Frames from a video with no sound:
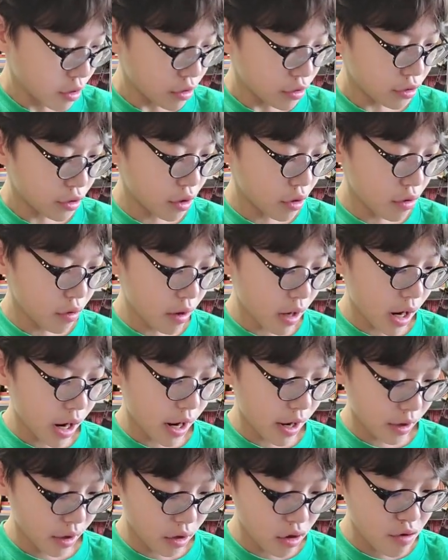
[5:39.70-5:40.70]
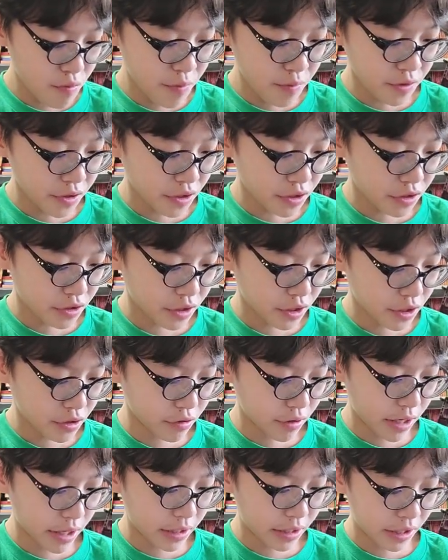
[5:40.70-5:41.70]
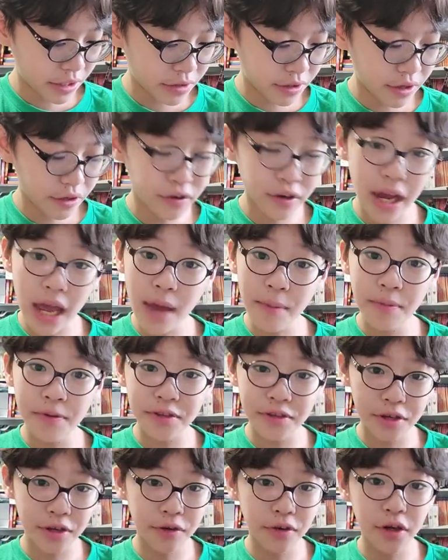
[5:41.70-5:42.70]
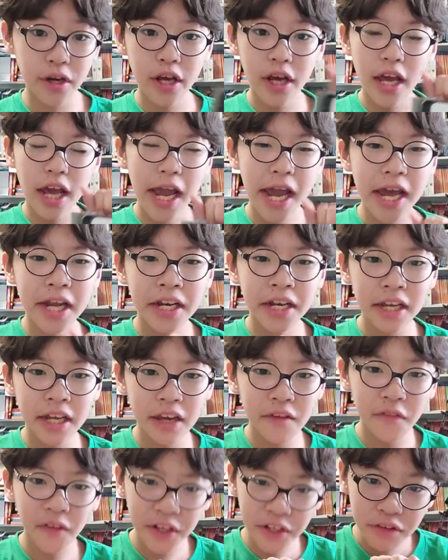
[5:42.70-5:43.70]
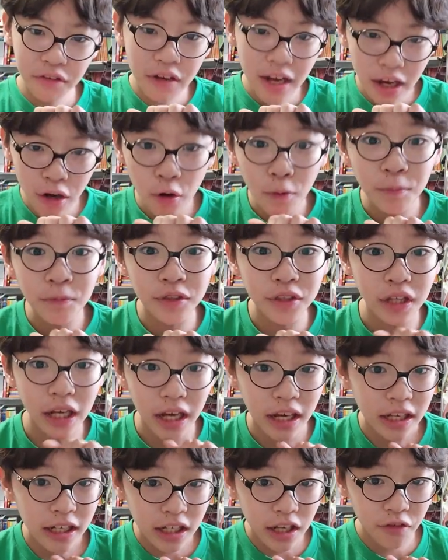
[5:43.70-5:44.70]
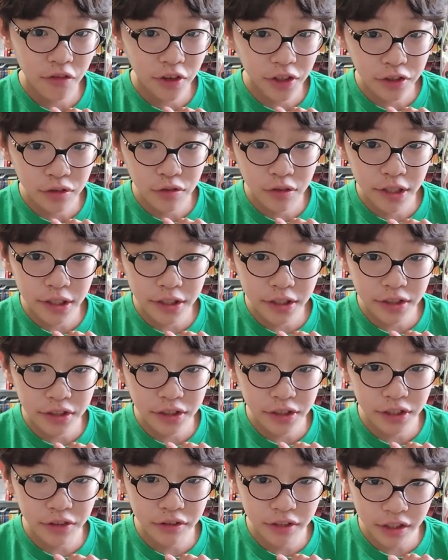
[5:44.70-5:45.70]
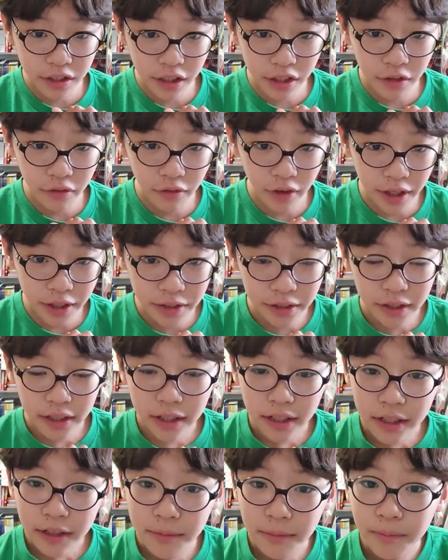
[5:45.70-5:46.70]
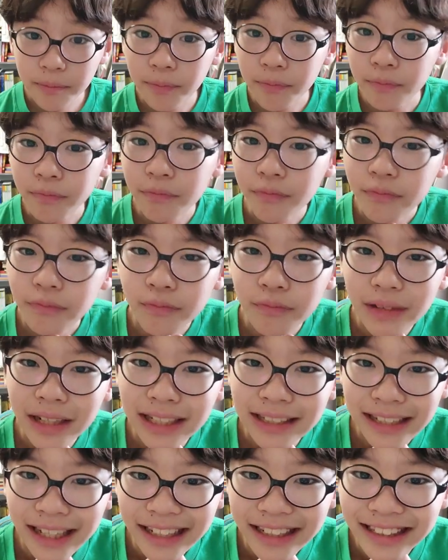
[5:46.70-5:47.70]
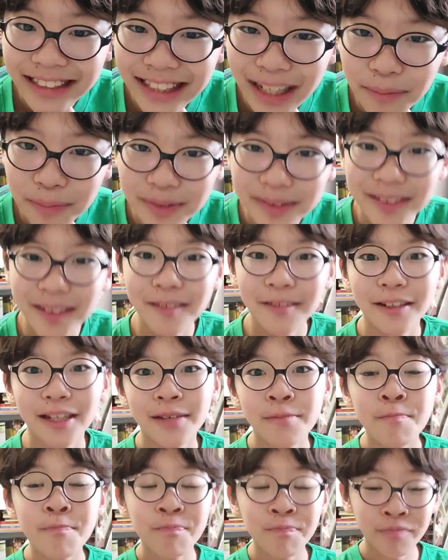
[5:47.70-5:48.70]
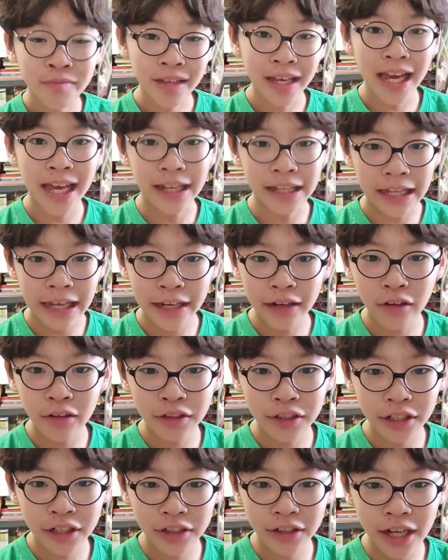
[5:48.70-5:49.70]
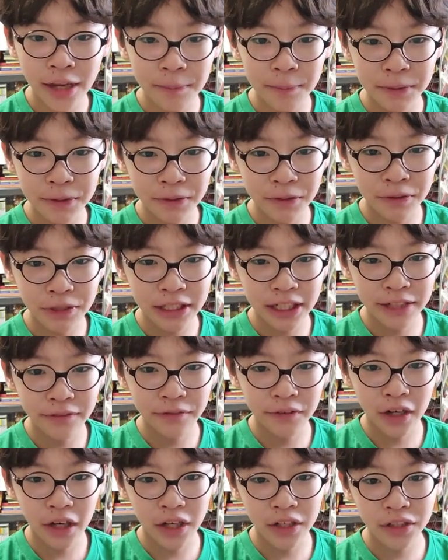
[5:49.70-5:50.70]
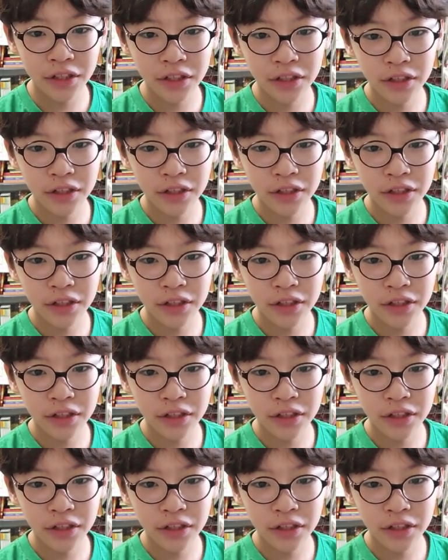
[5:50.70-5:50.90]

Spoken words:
So I hope to see you in another episode, and if I do get to see you in another one, please like this episode and like all the other episodes I've got.